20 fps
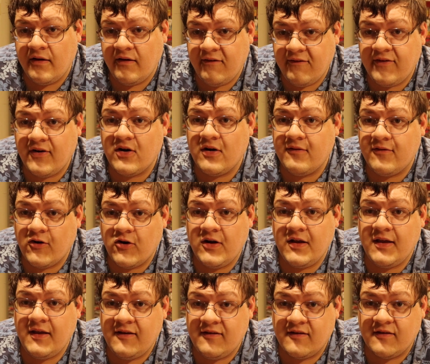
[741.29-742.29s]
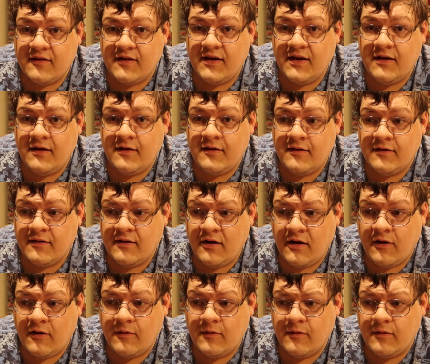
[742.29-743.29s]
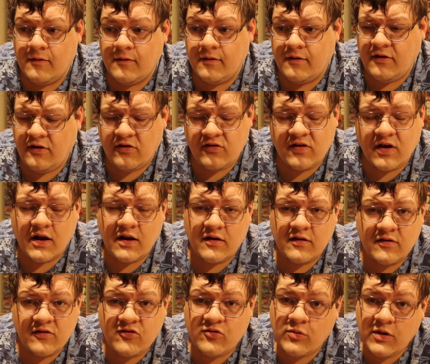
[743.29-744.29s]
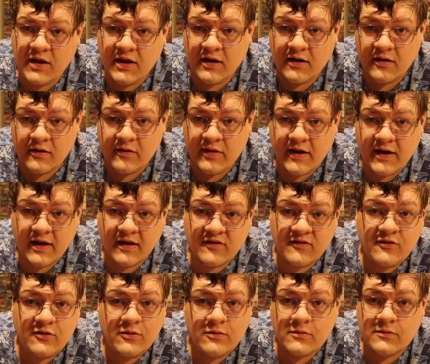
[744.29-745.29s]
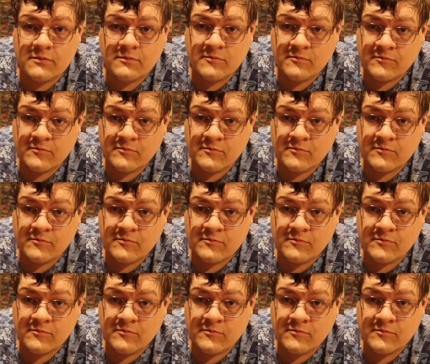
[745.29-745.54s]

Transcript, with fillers: Very, very easily, you know, you just gotta squeak in under that X two.